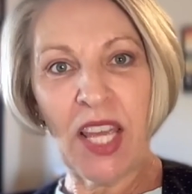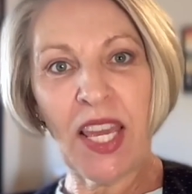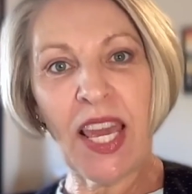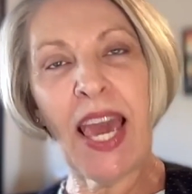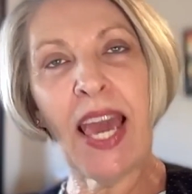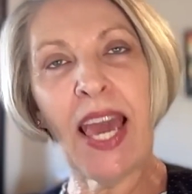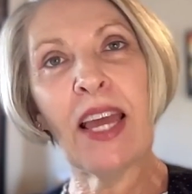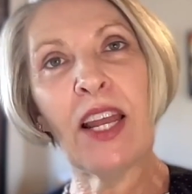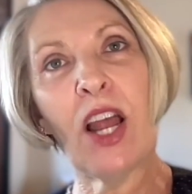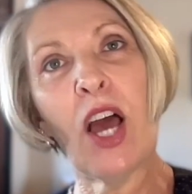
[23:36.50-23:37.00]

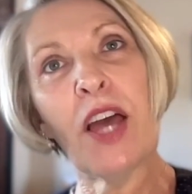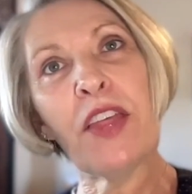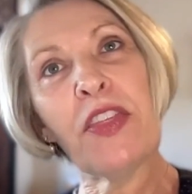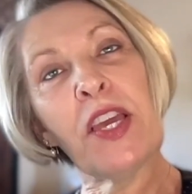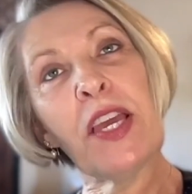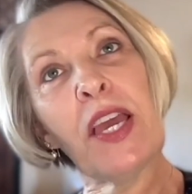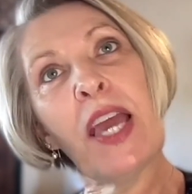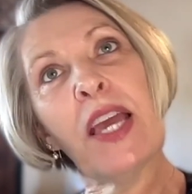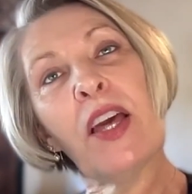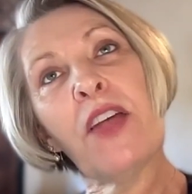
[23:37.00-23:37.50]
Yeah, I
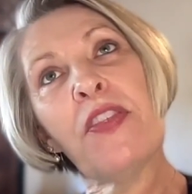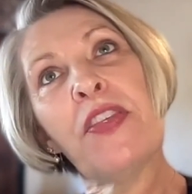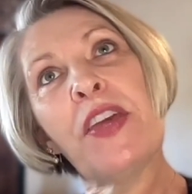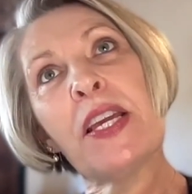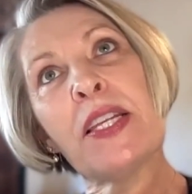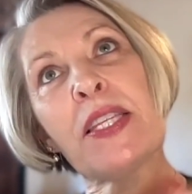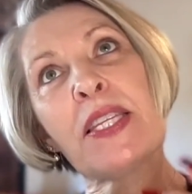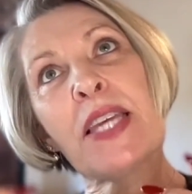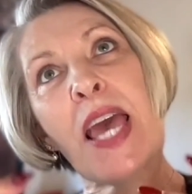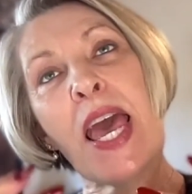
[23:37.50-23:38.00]
think
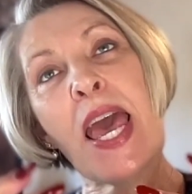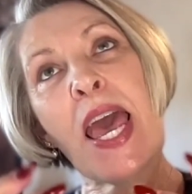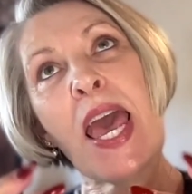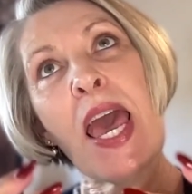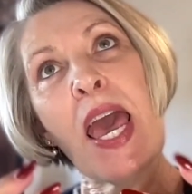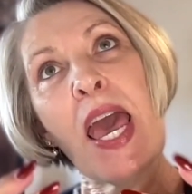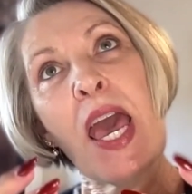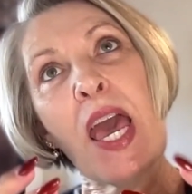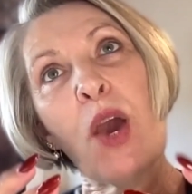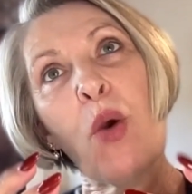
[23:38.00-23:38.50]

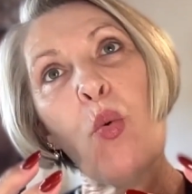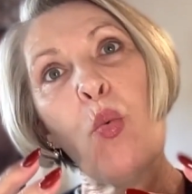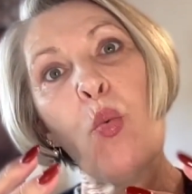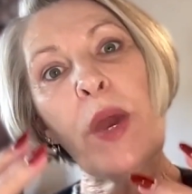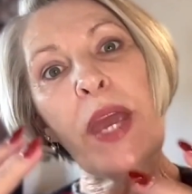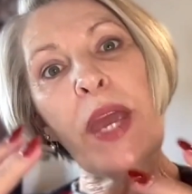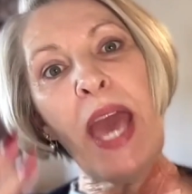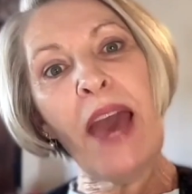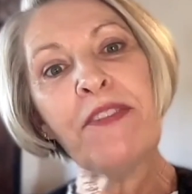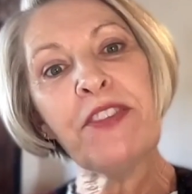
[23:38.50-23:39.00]

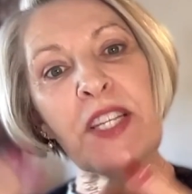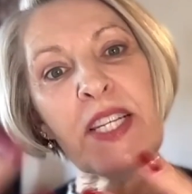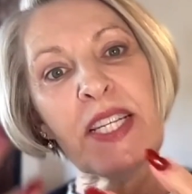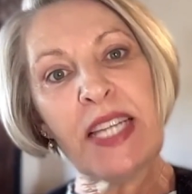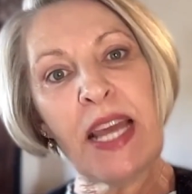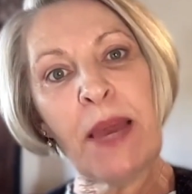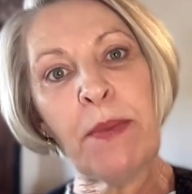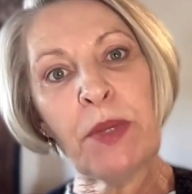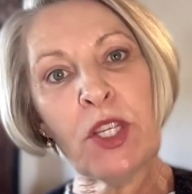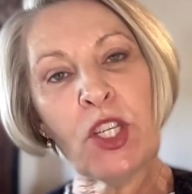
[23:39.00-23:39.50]
we have to
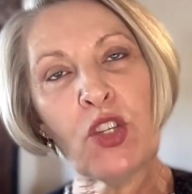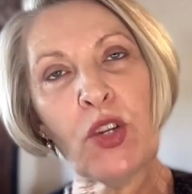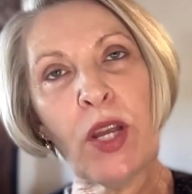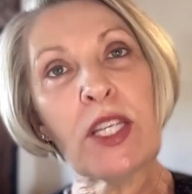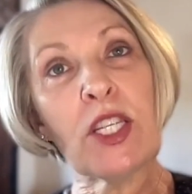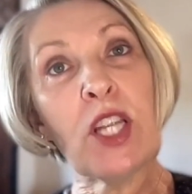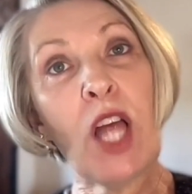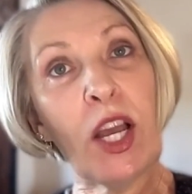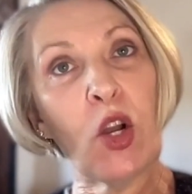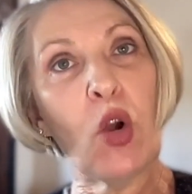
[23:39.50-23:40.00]
demonstrate.
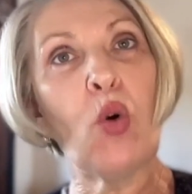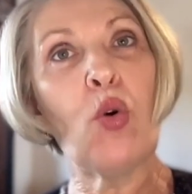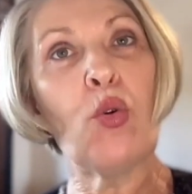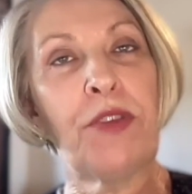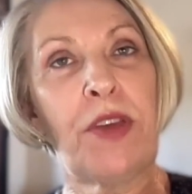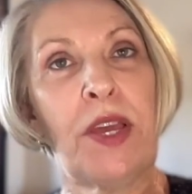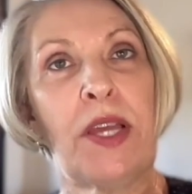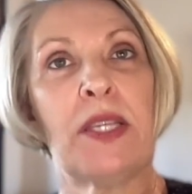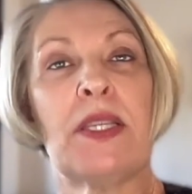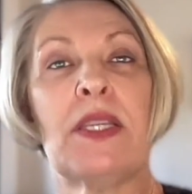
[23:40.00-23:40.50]
It's like all
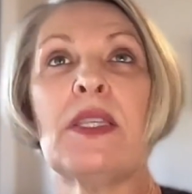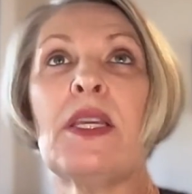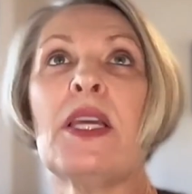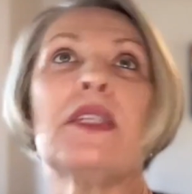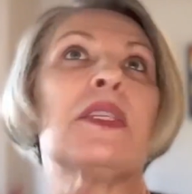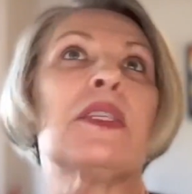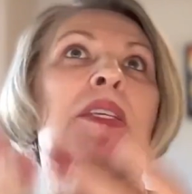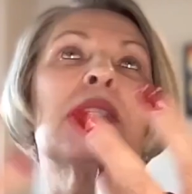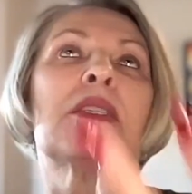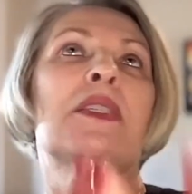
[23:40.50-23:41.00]
things. It's
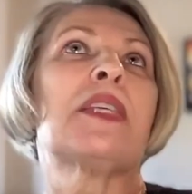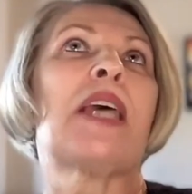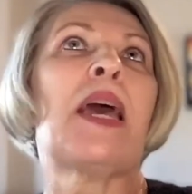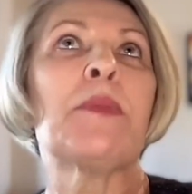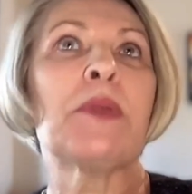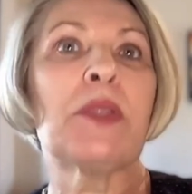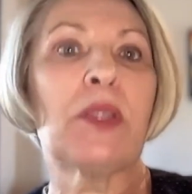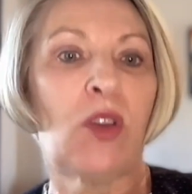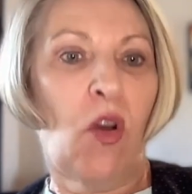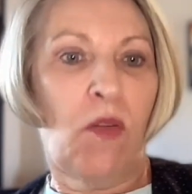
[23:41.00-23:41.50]
the
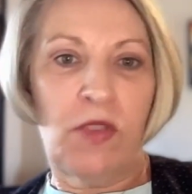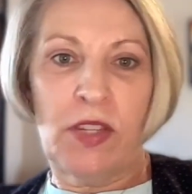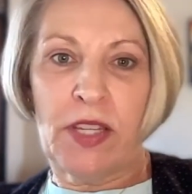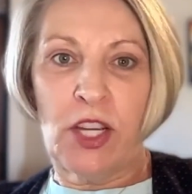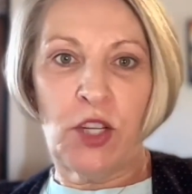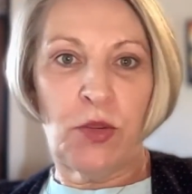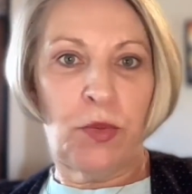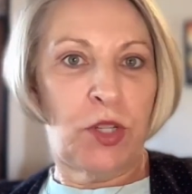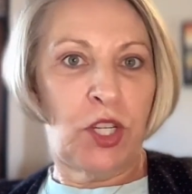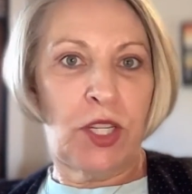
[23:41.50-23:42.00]
same
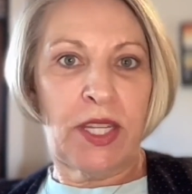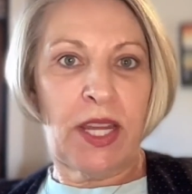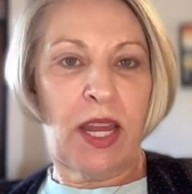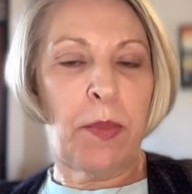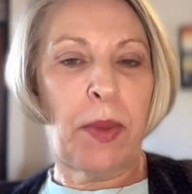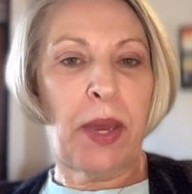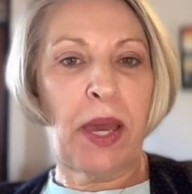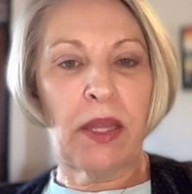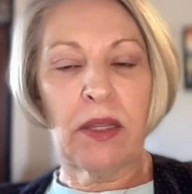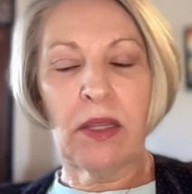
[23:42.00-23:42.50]
conversation we just had
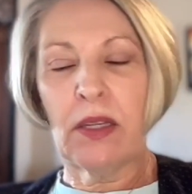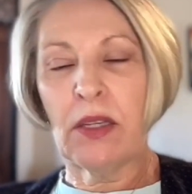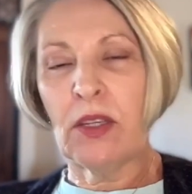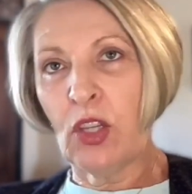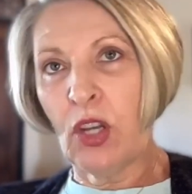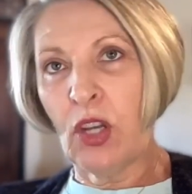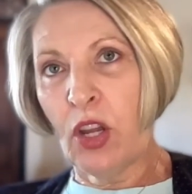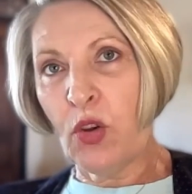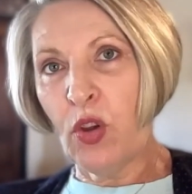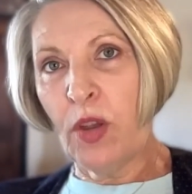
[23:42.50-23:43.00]
about the
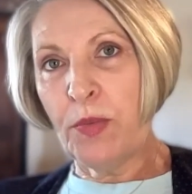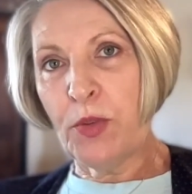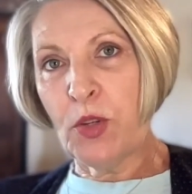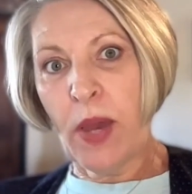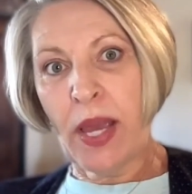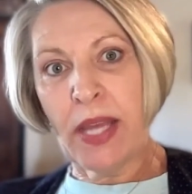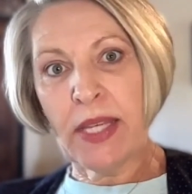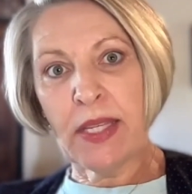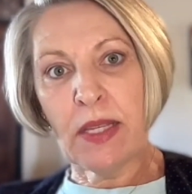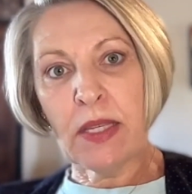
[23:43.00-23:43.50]
crypto
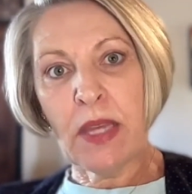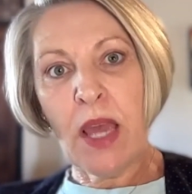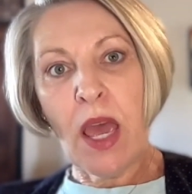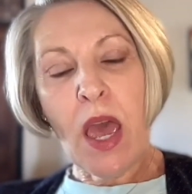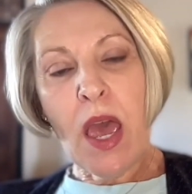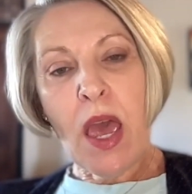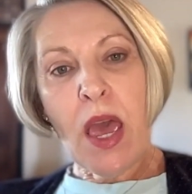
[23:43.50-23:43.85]
assets.